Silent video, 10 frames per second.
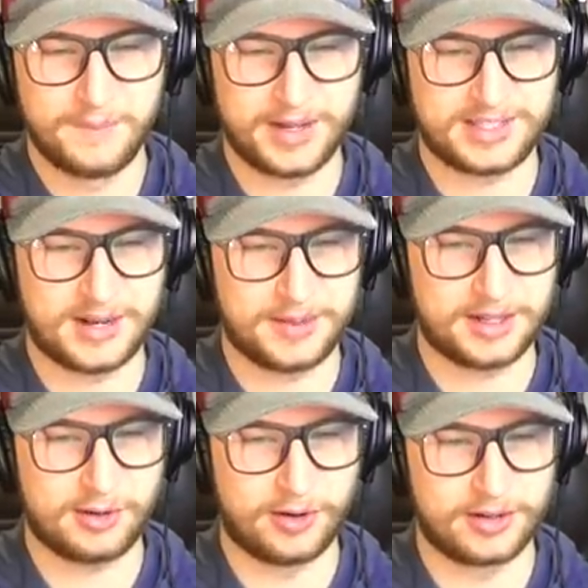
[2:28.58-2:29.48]
picks it up in
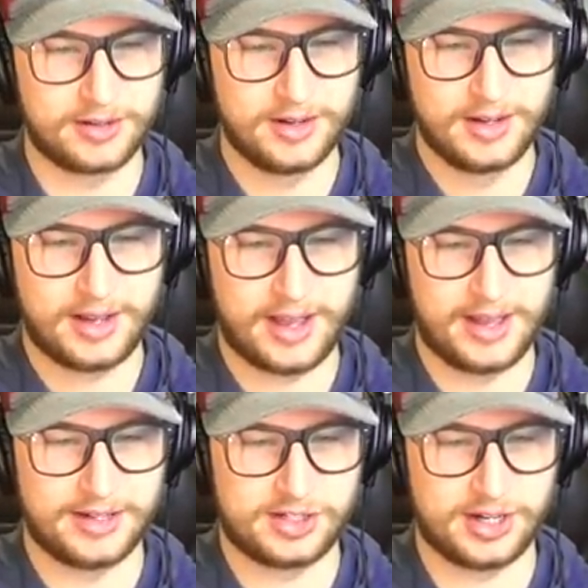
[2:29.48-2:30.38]
the corner
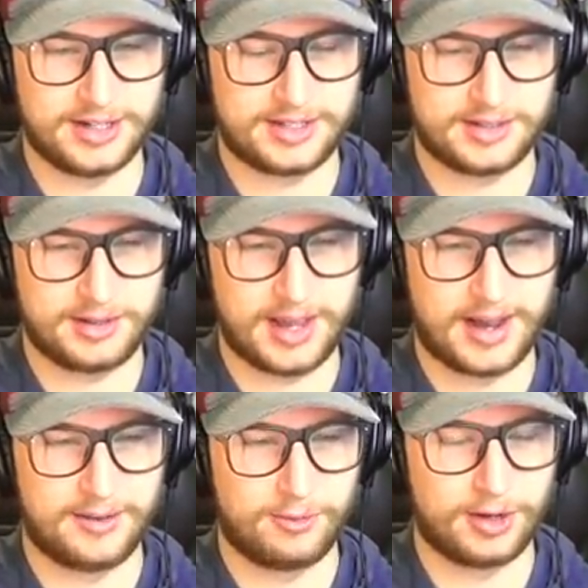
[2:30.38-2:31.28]
and just,
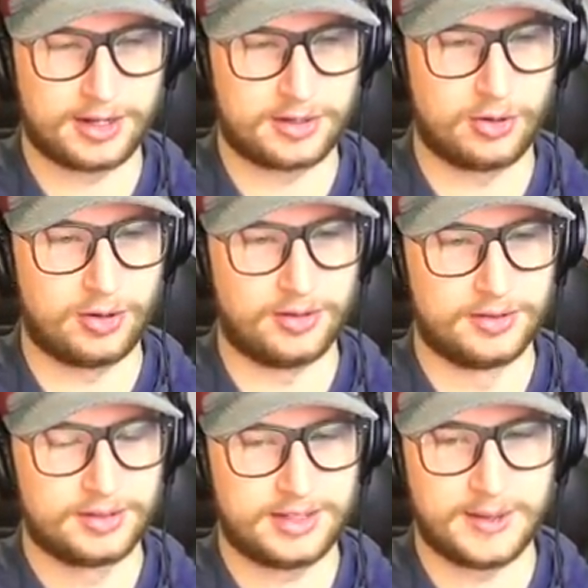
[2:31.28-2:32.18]
yeah, what a goal.
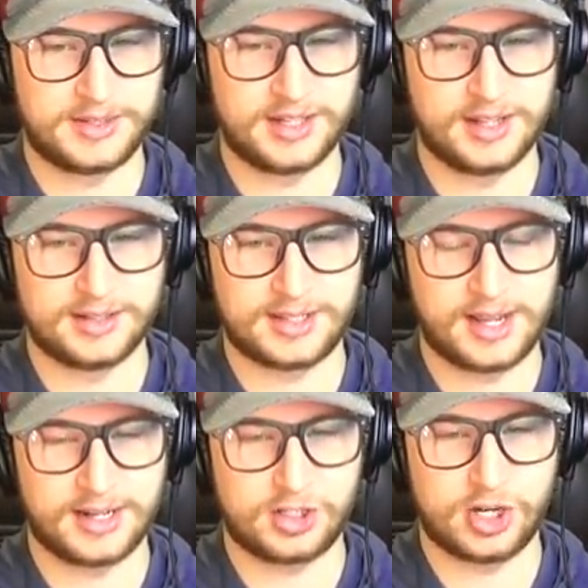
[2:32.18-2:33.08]
Gibson didn't stand a